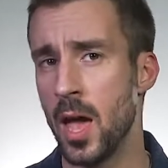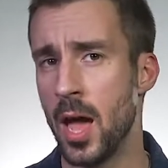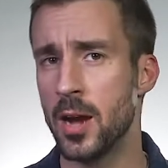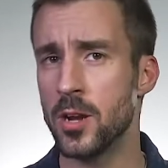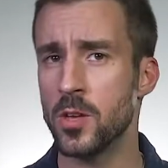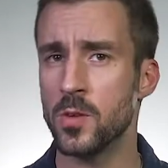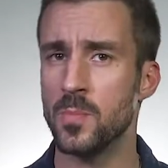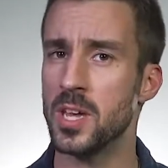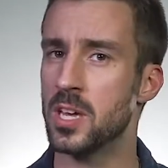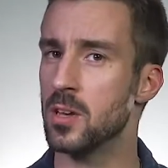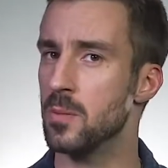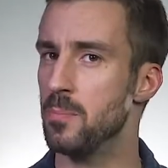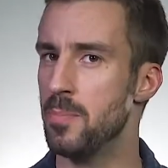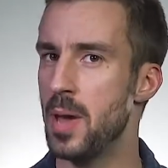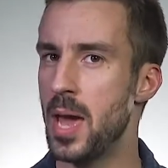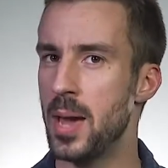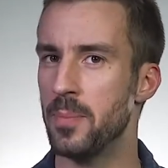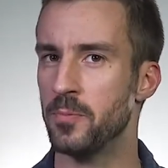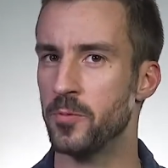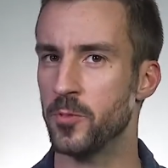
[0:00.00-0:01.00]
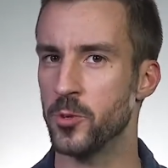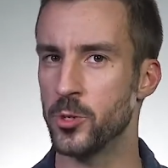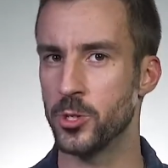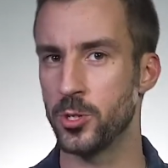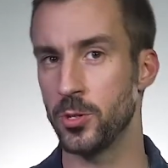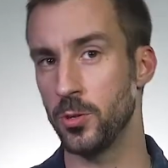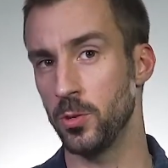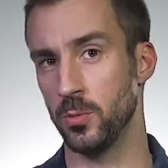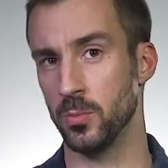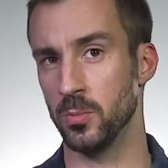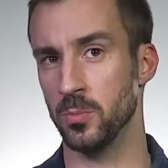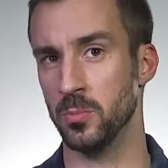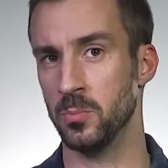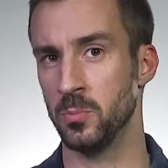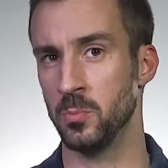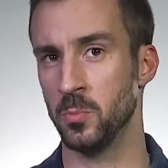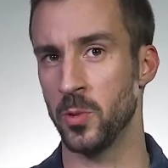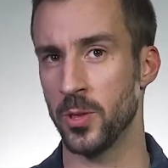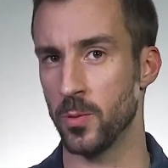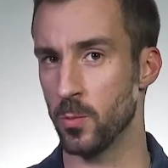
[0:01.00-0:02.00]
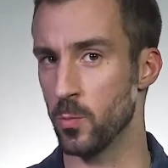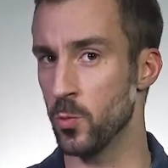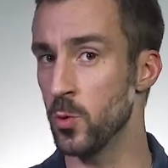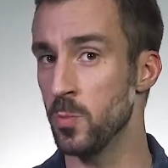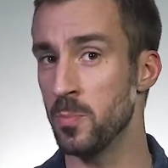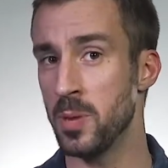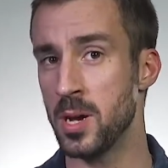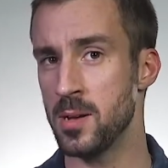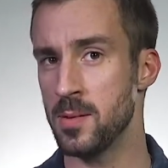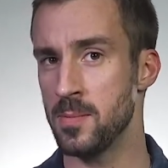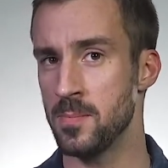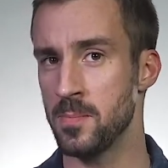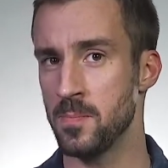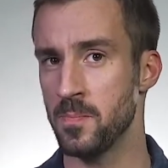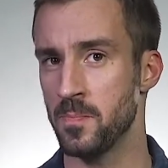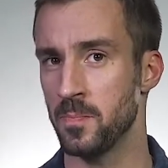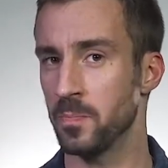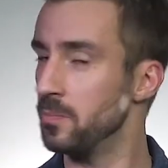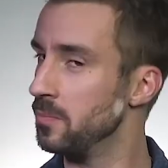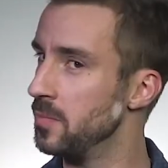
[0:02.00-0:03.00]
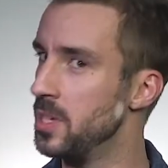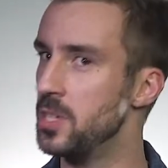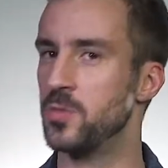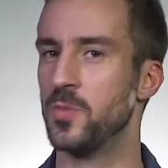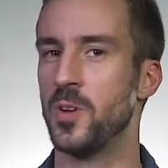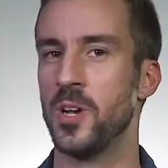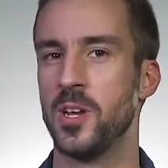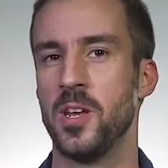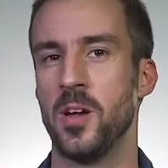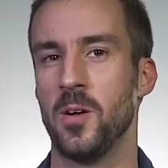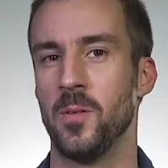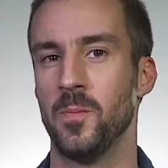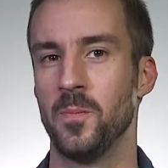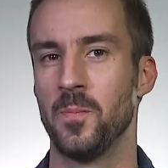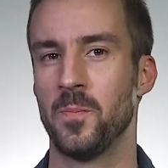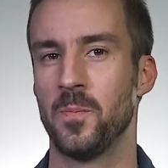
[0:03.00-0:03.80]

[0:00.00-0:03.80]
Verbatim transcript: How do you make a map for Doom with a Roomba? Let's find out.